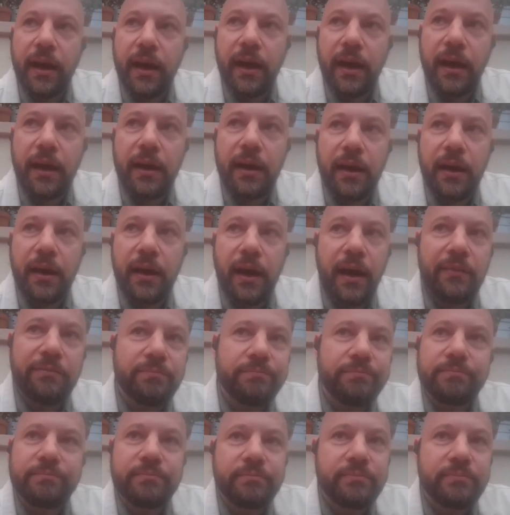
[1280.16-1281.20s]
a
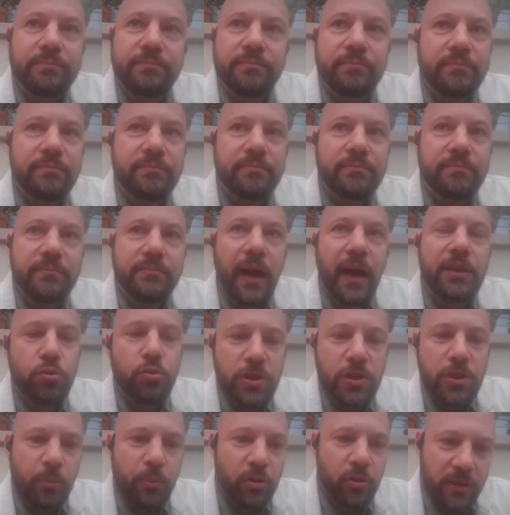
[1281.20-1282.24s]

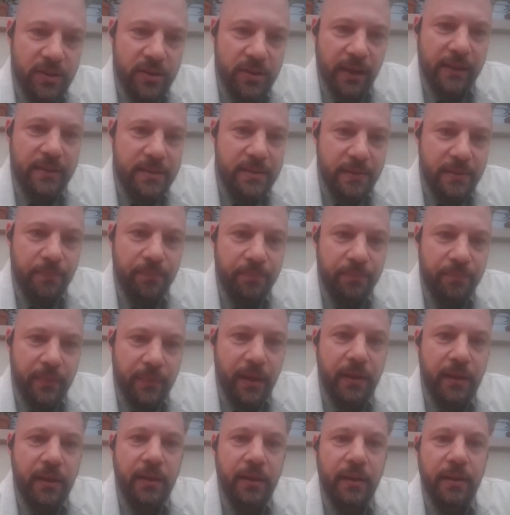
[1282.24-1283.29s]
usable result,
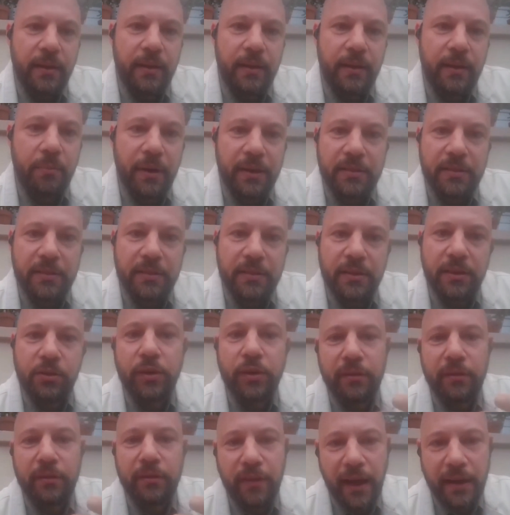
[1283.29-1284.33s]
but
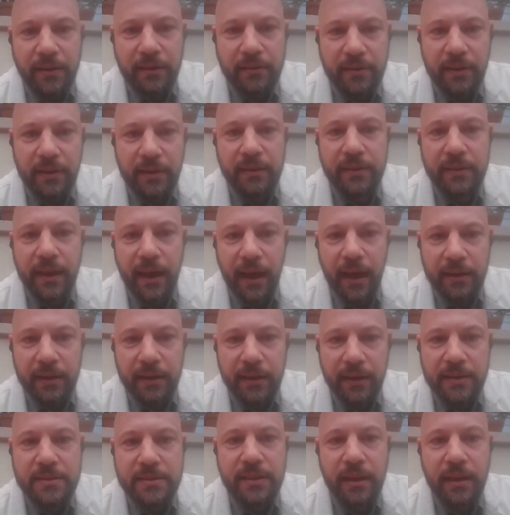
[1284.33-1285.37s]
you can find it in the
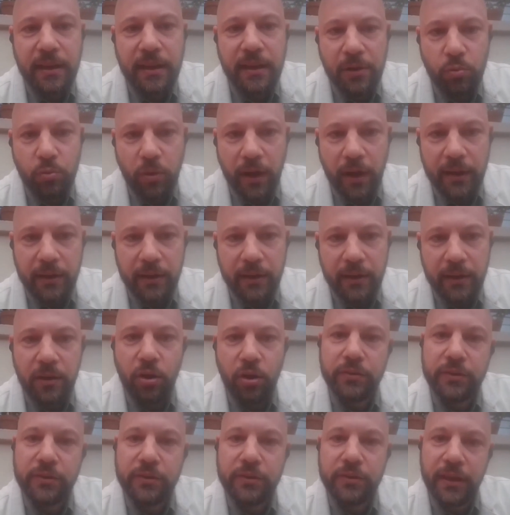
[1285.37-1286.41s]
annex number one
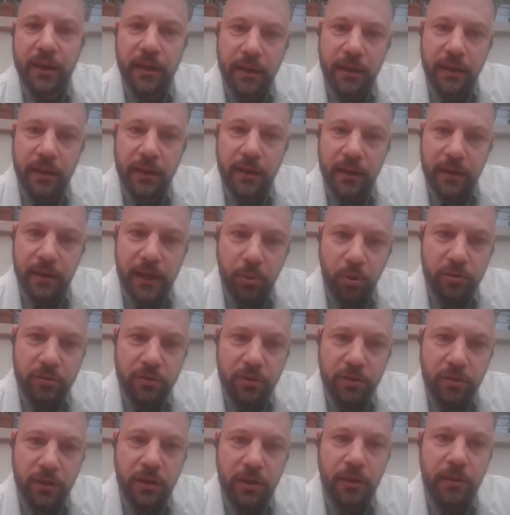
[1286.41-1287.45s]
of the
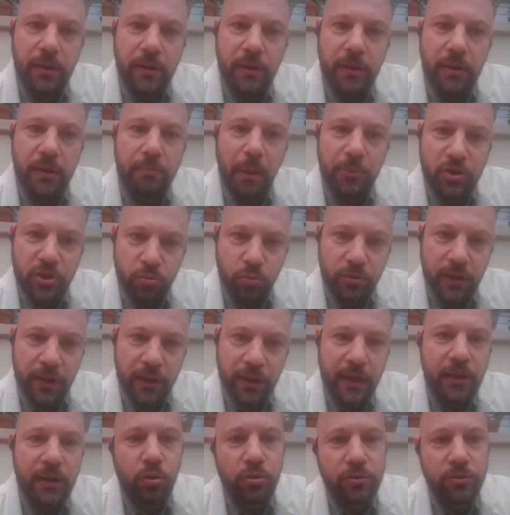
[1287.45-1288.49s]
report published
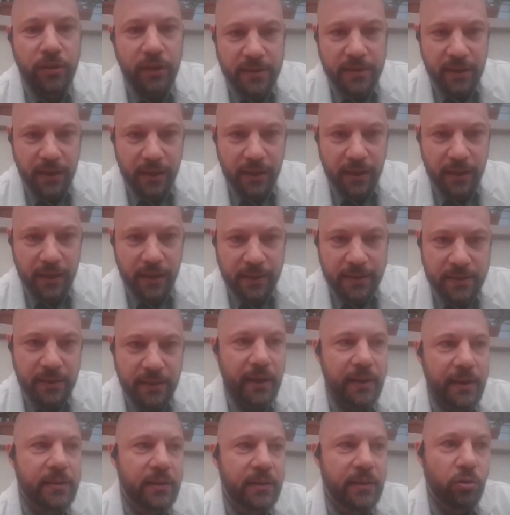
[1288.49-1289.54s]
today, all the
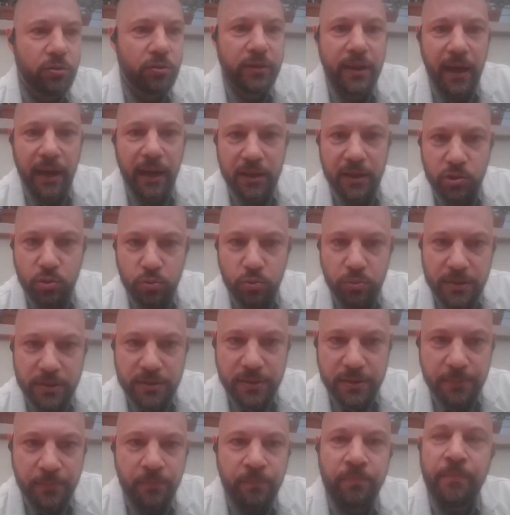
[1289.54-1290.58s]
results and all the
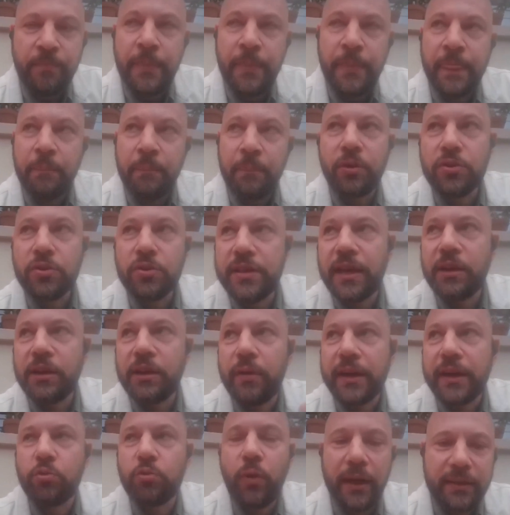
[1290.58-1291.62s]
answers, because they
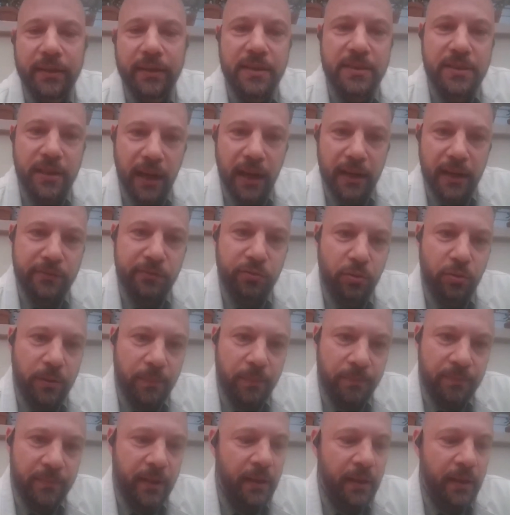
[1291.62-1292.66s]
were quite insightful.